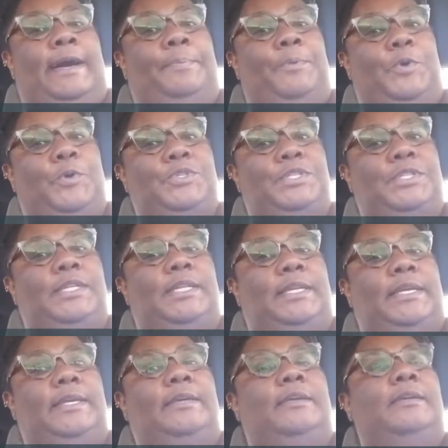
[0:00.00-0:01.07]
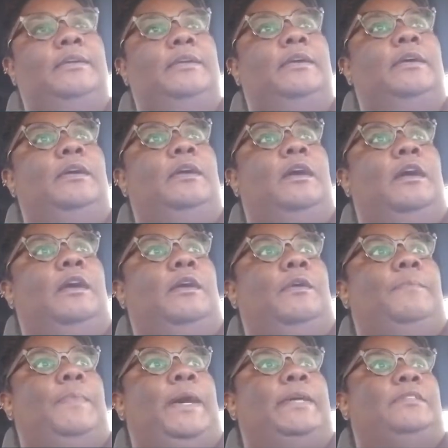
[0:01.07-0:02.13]
personally,
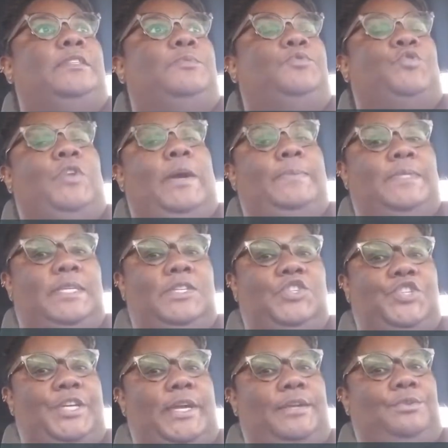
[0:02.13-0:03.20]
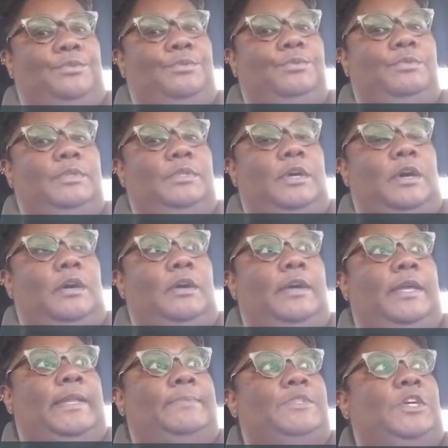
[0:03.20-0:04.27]
I subscribe to his channel,
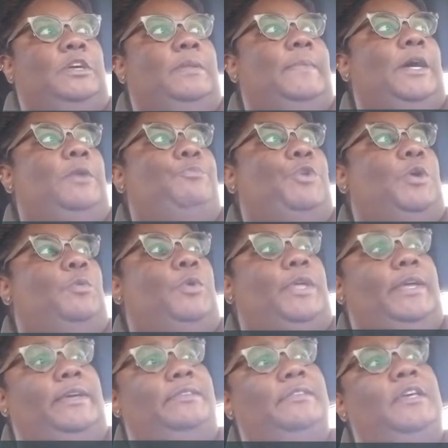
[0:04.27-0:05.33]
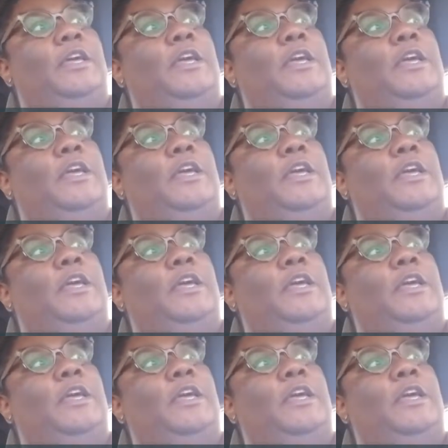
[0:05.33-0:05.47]
and I'm talking about Unbreakable Kicks.